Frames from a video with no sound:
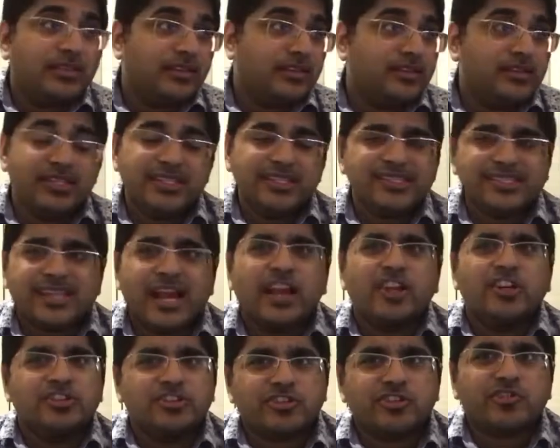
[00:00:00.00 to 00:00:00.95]
this is how
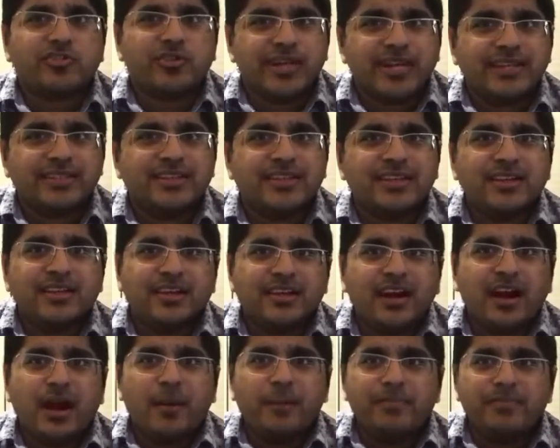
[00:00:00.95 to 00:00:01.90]
you treat
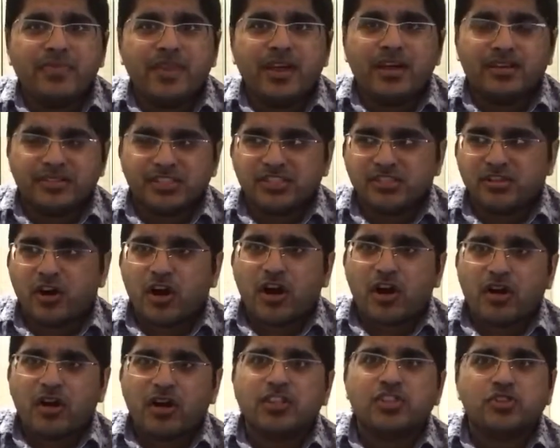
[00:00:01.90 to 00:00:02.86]
a
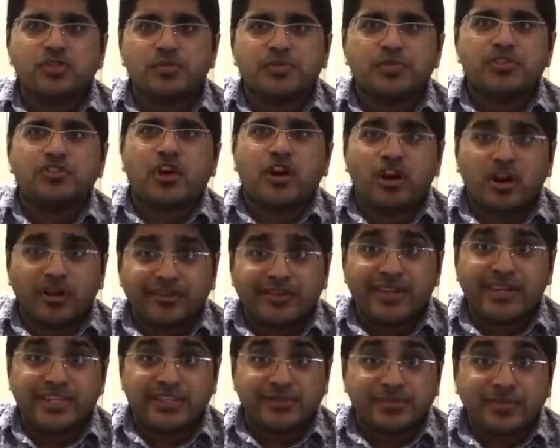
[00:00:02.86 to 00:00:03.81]
superstar of
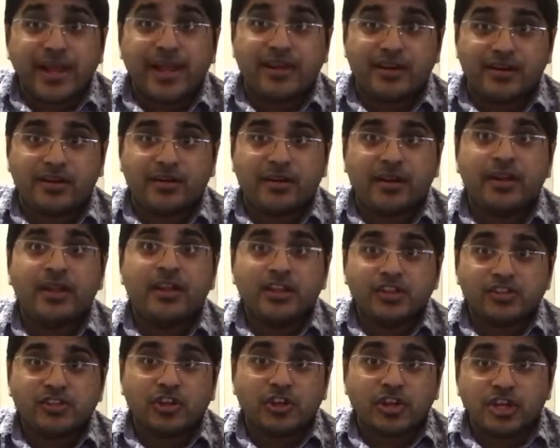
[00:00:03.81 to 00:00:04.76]
his pedigree.
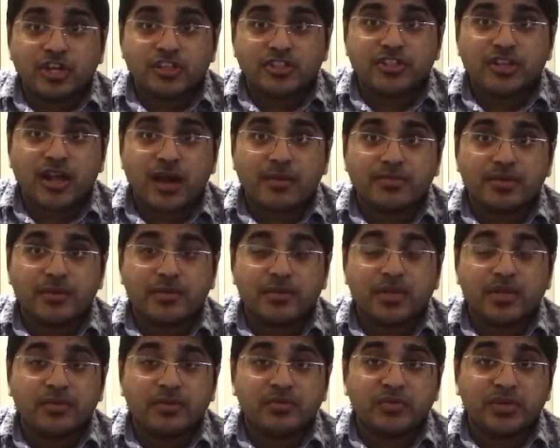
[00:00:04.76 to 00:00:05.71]
So good job,
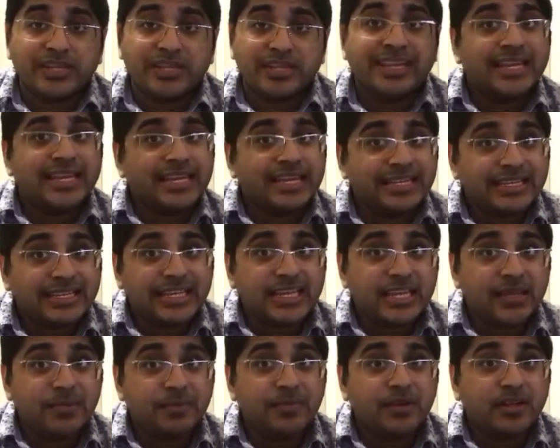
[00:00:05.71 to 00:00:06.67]
WWE.
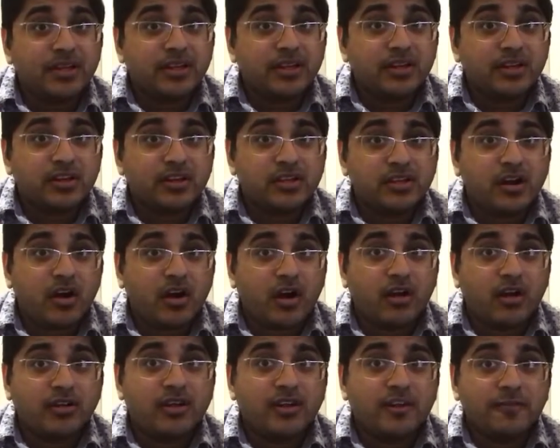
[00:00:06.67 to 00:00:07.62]
Keep
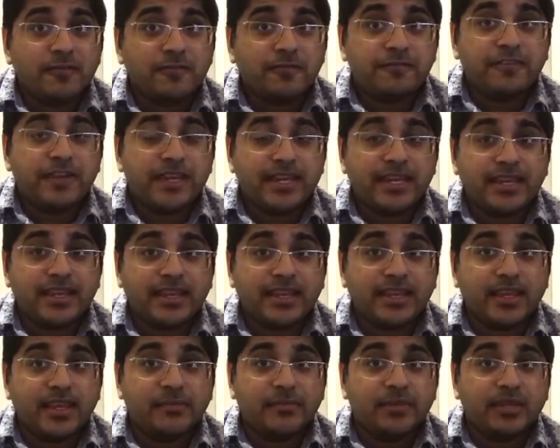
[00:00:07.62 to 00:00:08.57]
on feeding
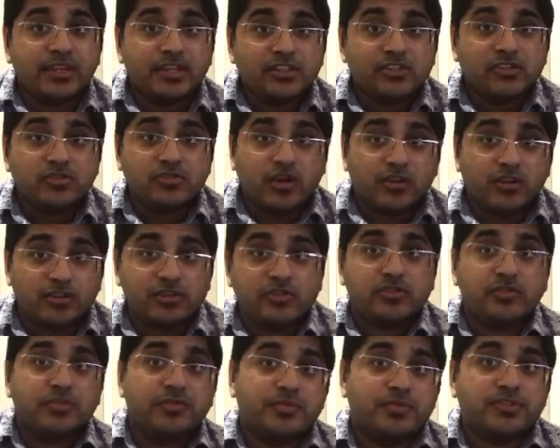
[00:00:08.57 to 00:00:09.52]
him to other
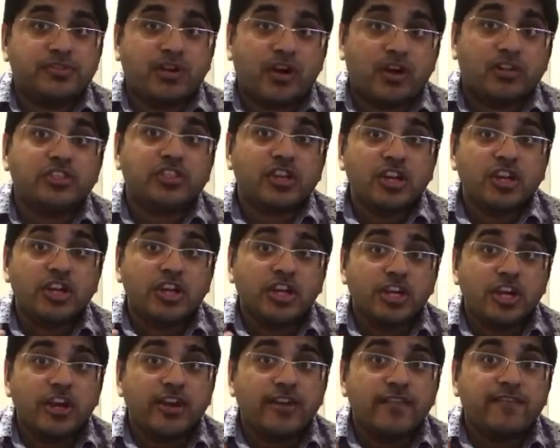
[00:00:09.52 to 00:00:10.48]
superstars.
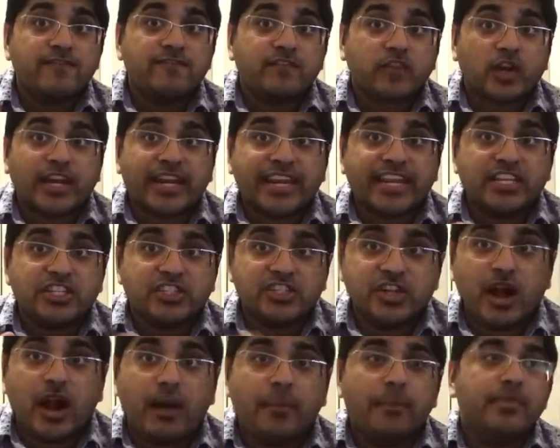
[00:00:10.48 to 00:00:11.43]
Good freaking
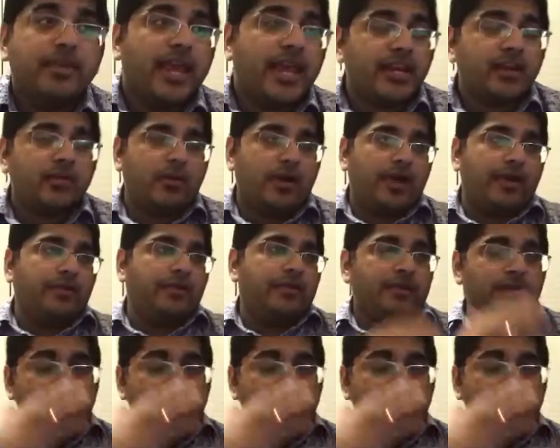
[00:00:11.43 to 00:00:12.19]
job. Anyway,